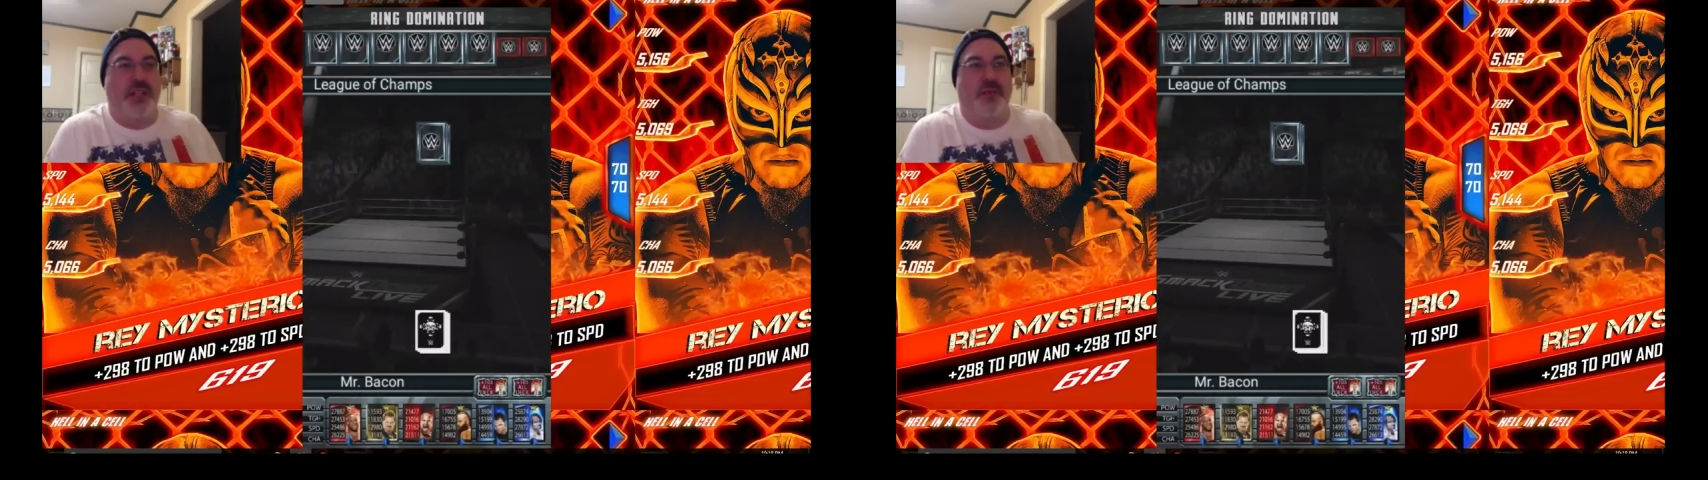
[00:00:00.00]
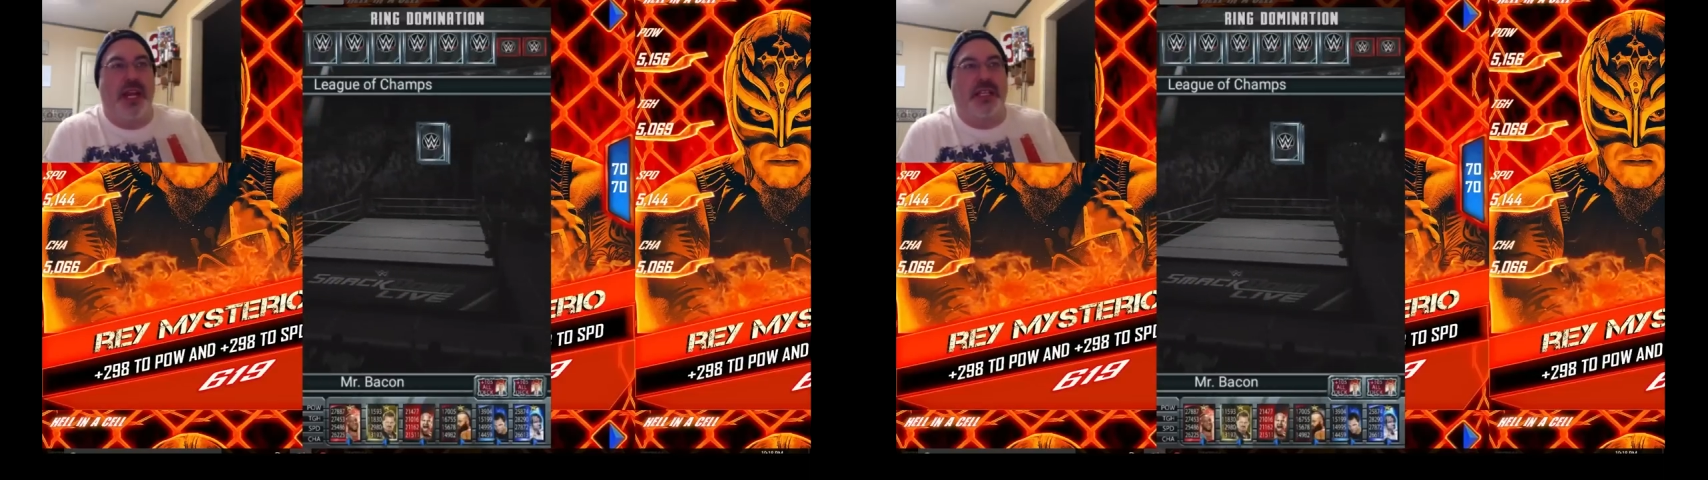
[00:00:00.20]

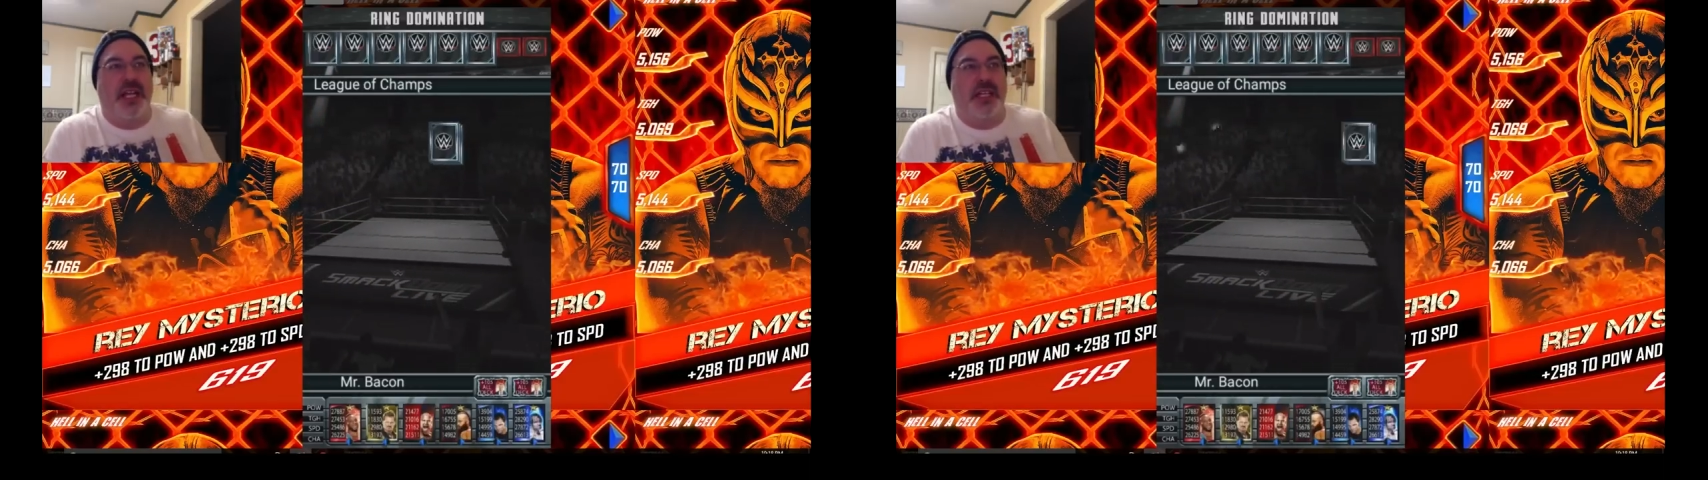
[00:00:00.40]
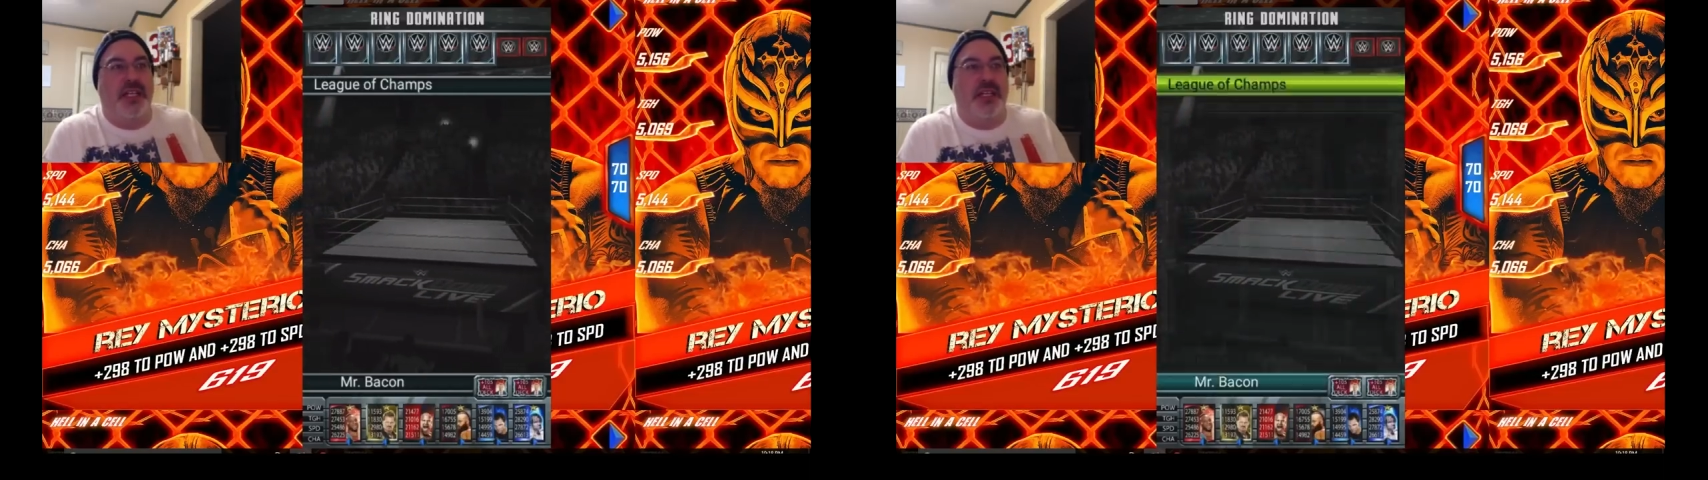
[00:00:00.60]
to my
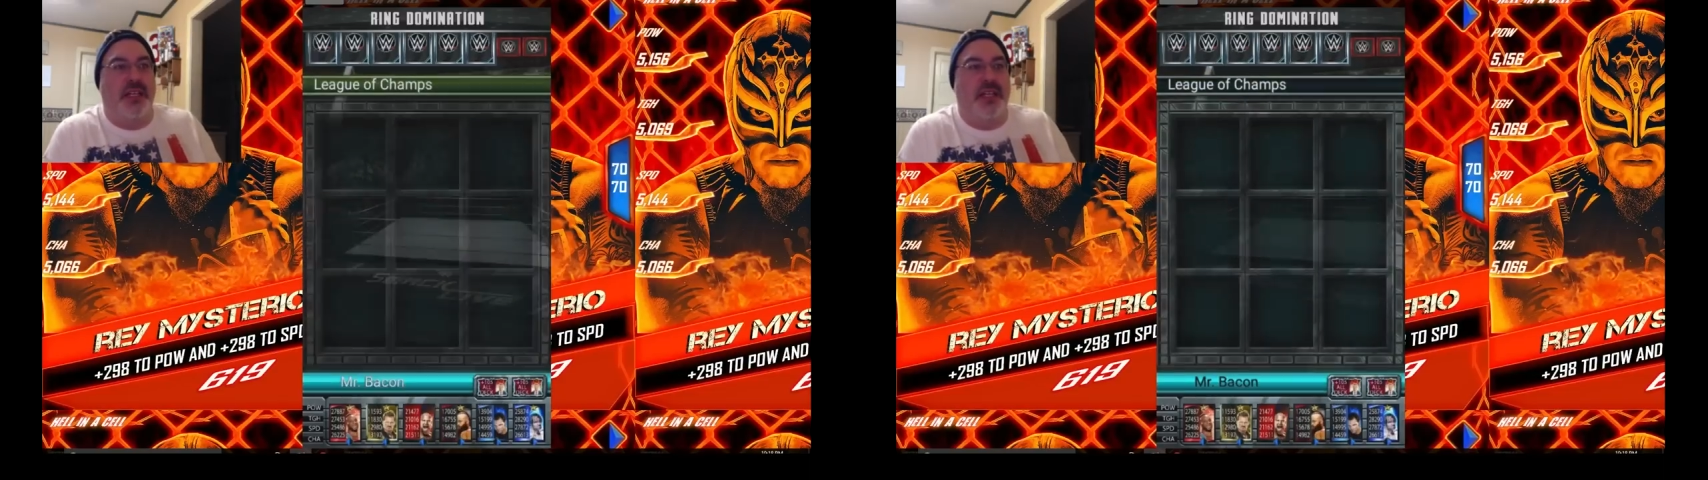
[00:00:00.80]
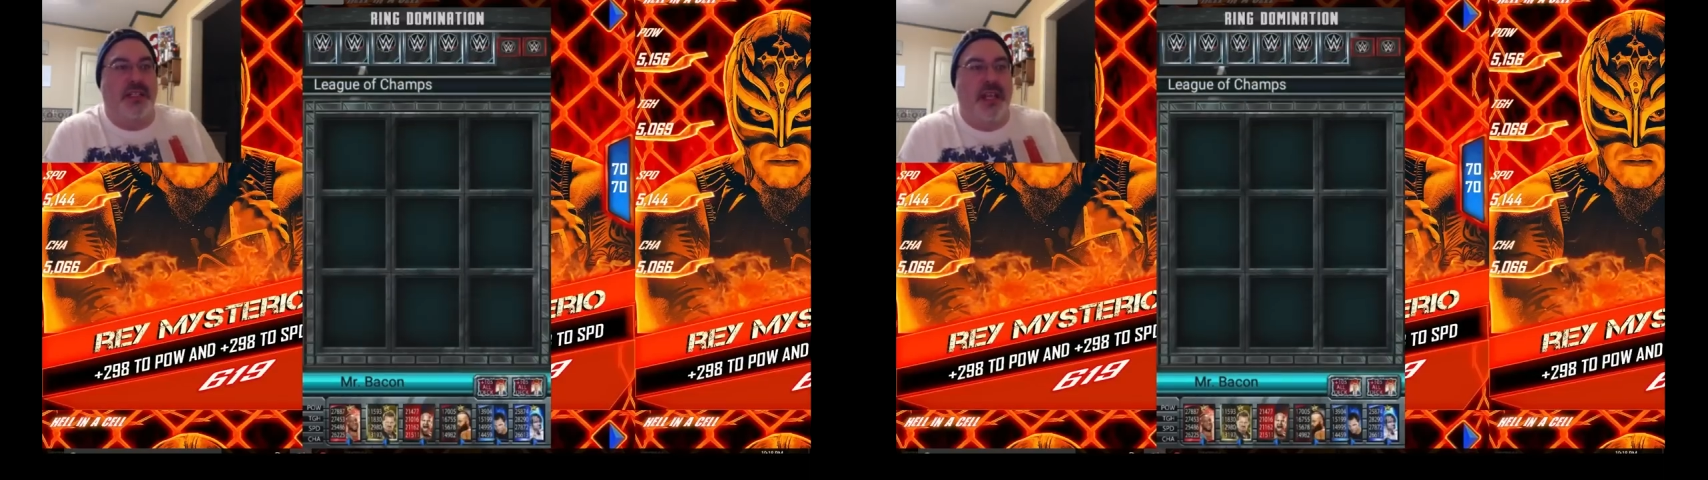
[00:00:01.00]
attention
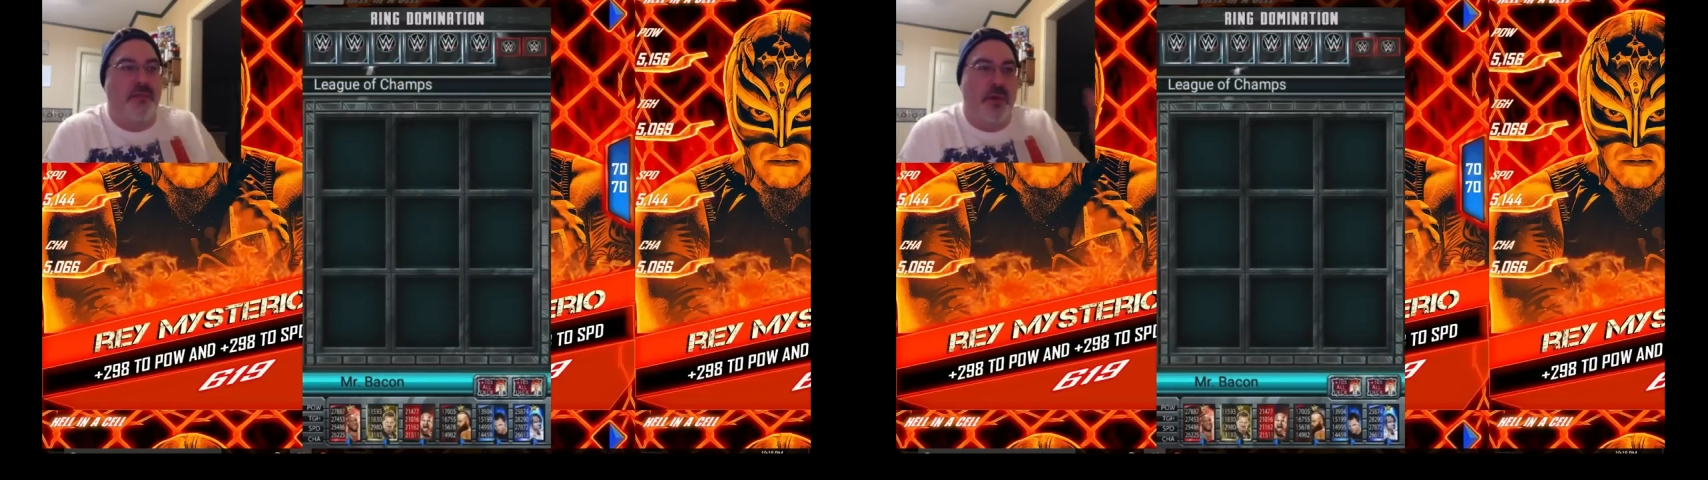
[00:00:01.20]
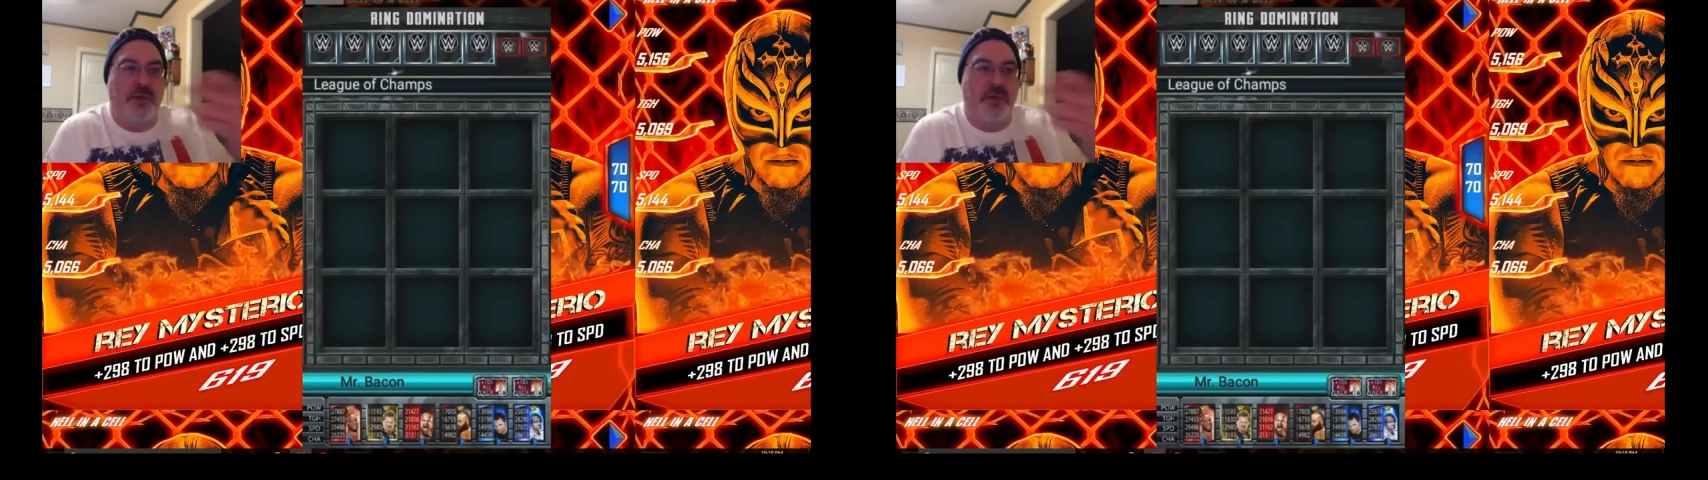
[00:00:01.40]
because everybody